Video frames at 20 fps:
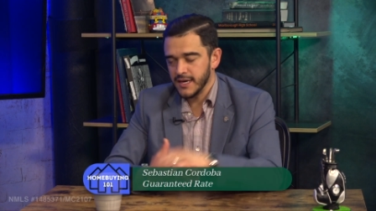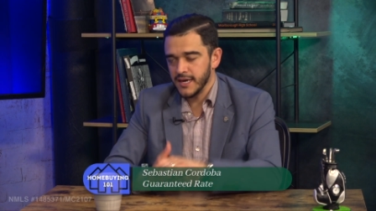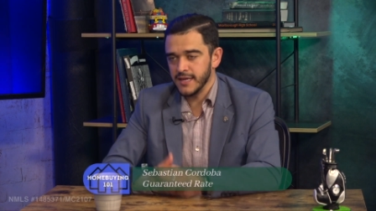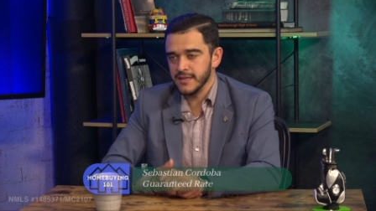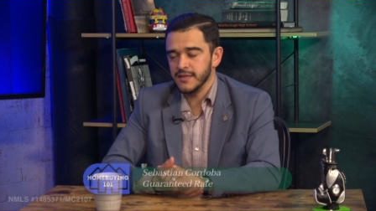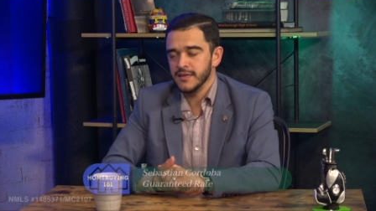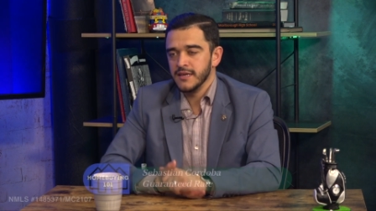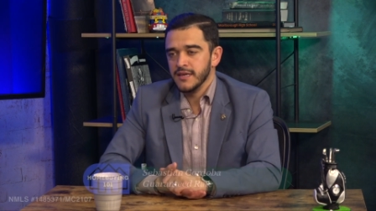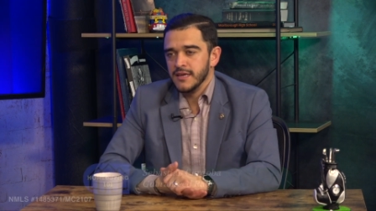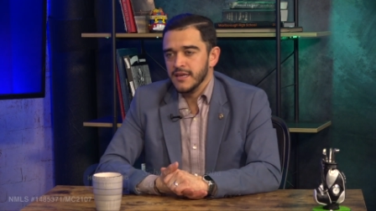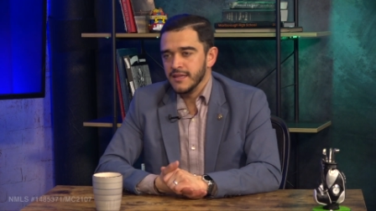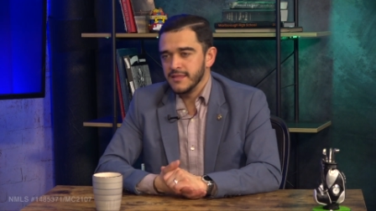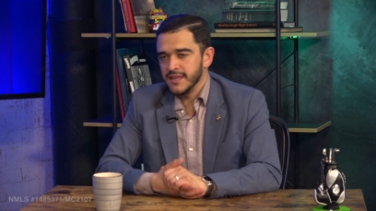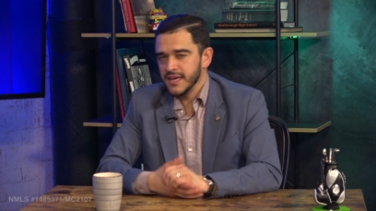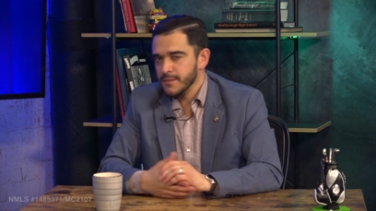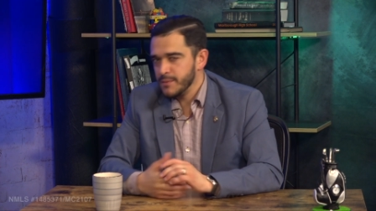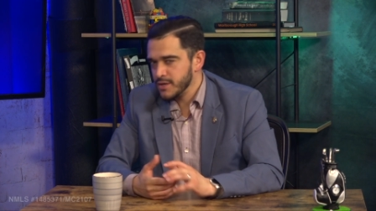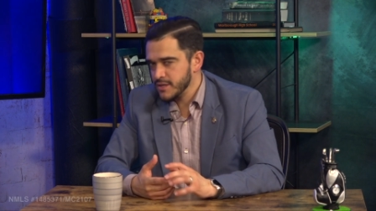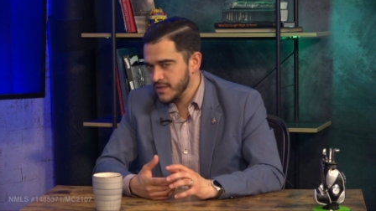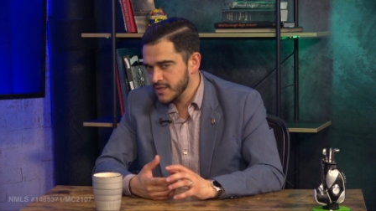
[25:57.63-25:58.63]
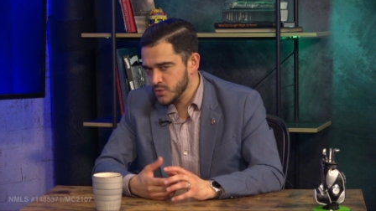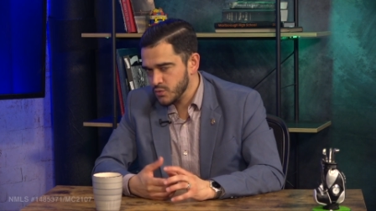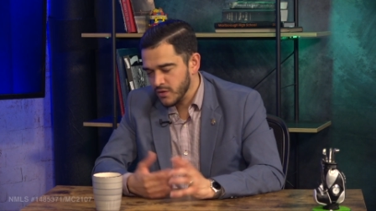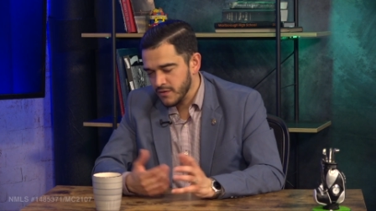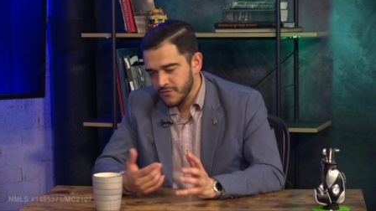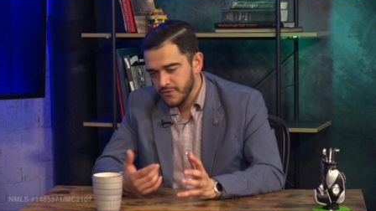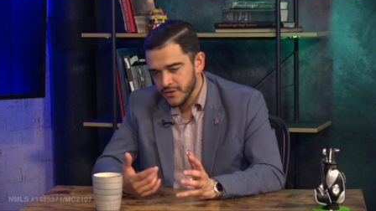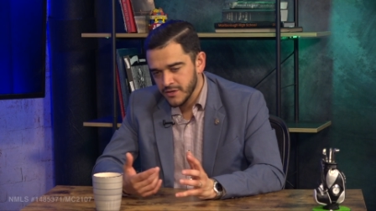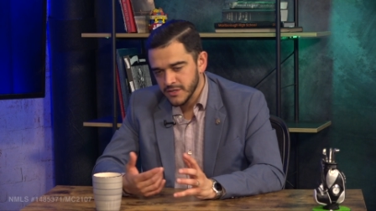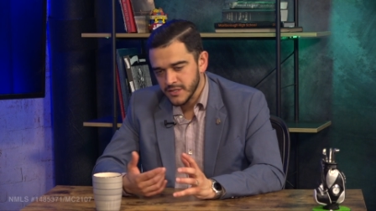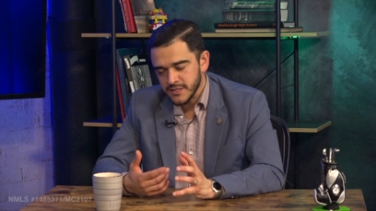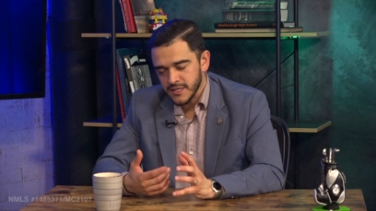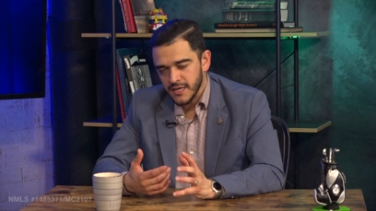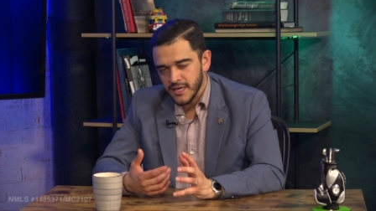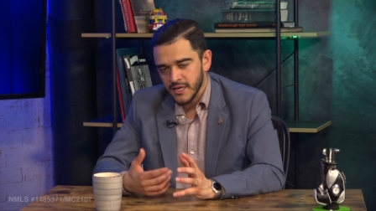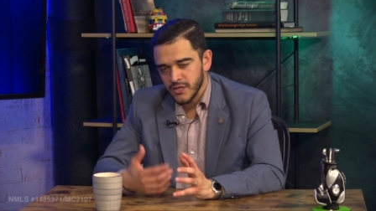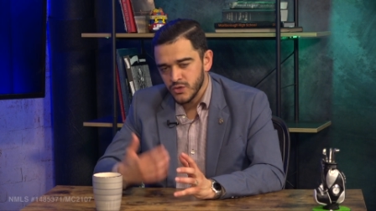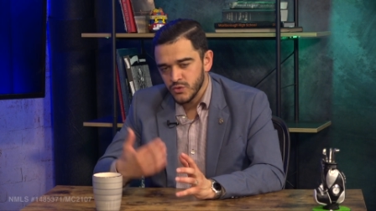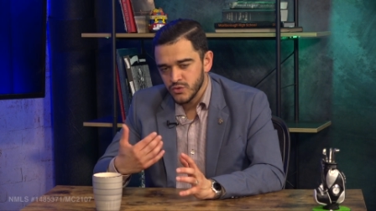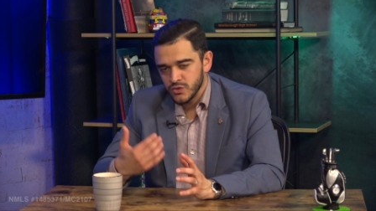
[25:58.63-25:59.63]
And think about it this way: first,
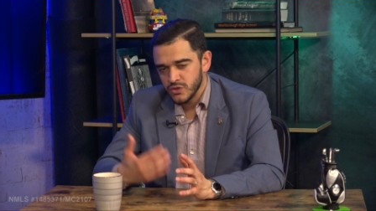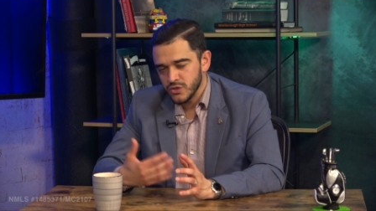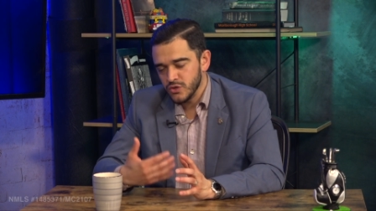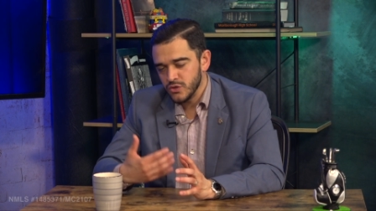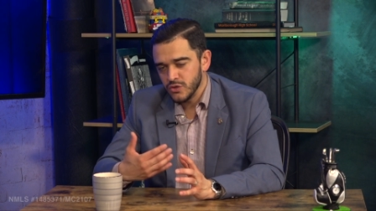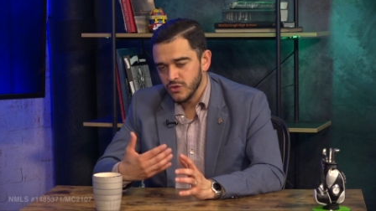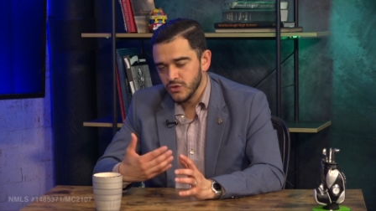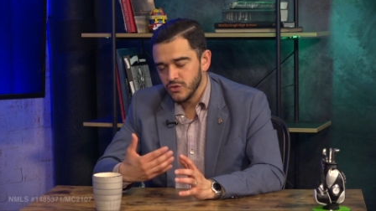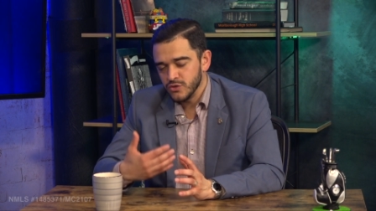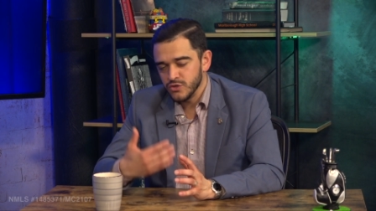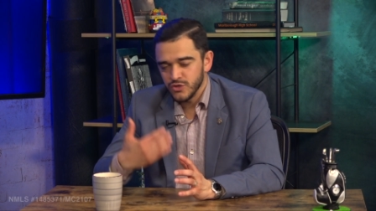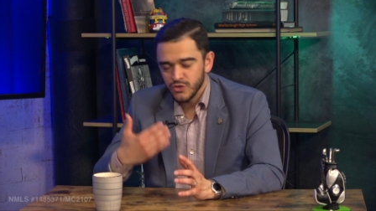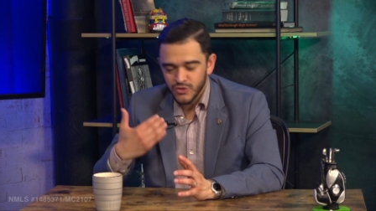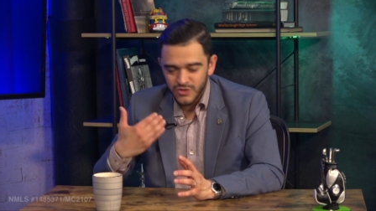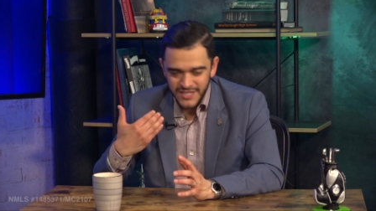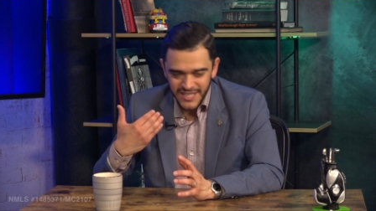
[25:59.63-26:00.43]
you